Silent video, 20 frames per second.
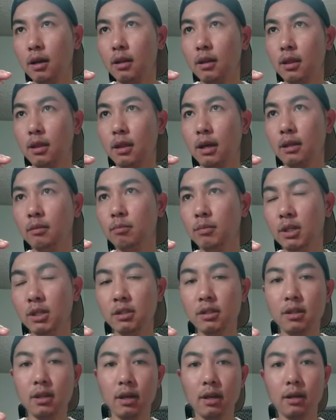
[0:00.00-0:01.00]
that
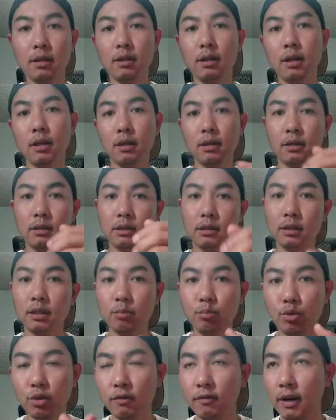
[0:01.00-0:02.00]
means they
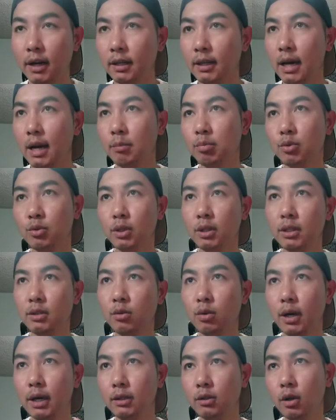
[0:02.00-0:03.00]
provide
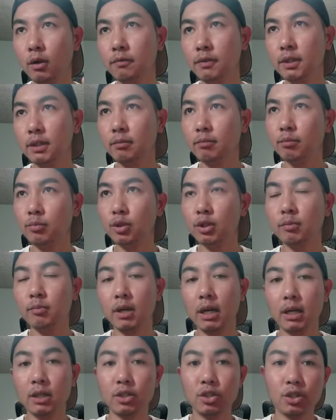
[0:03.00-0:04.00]
upgrade quite often,
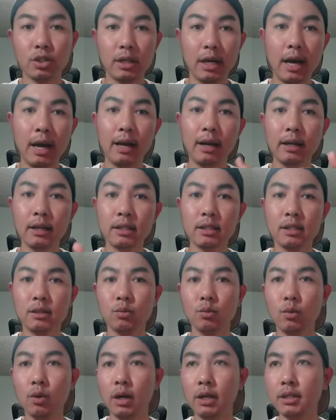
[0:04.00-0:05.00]
pretty much at
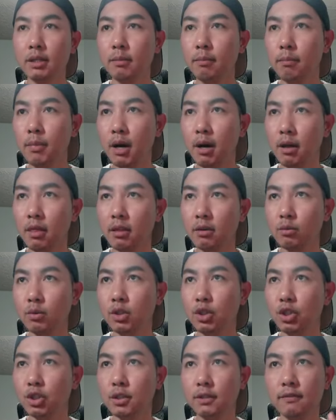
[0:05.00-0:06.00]
least once a month,
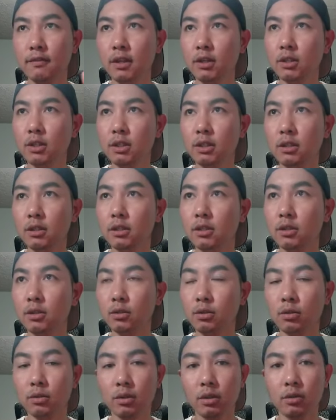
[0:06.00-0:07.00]
which is very good.
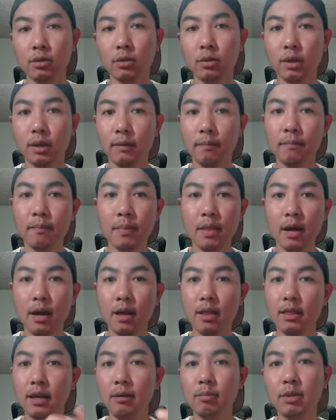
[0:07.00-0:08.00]
So
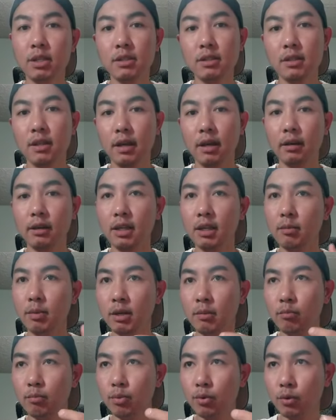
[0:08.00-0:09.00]
that means they are
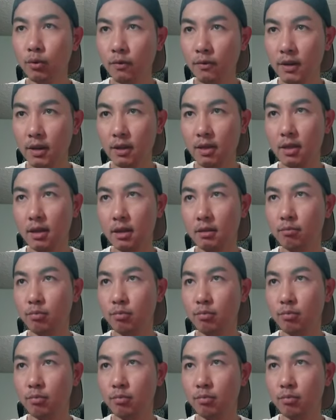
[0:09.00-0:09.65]
keep improving their